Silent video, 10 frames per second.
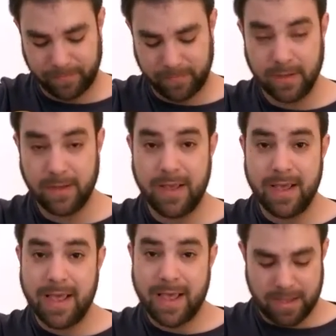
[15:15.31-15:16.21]

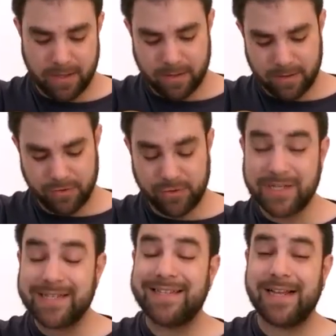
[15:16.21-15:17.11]
You
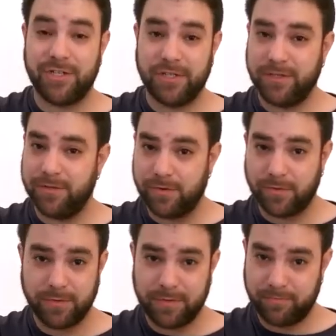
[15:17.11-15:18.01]
just touch it, you
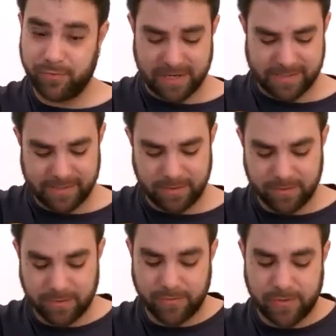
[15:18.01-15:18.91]
don't press it,
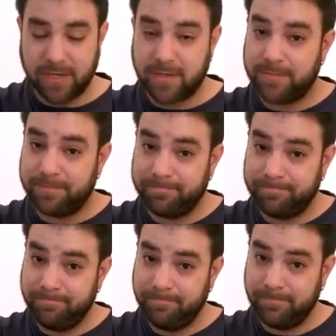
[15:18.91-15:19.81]
you don't want
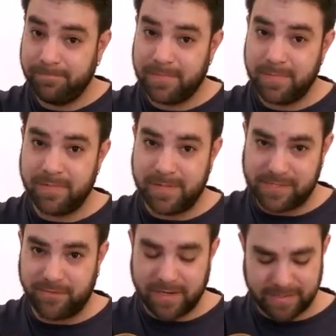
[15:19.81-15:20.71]
the
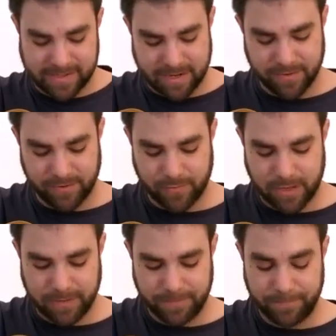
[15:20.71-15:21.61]
string sound, you
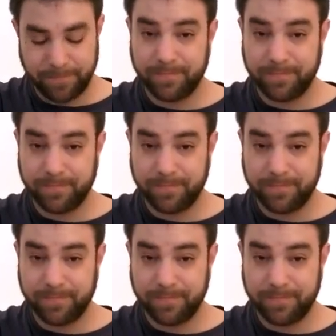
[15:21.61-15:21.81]
want